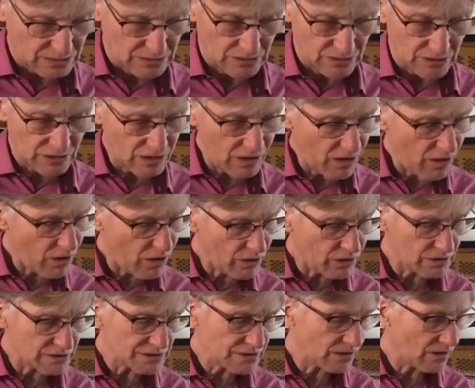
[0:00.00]

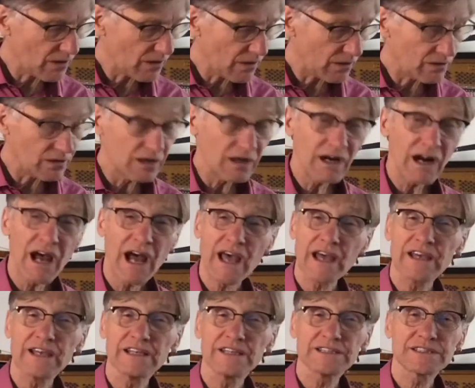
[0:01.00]
Close your
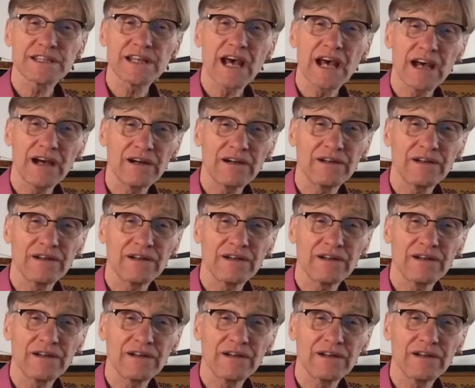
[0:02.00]
eyes now.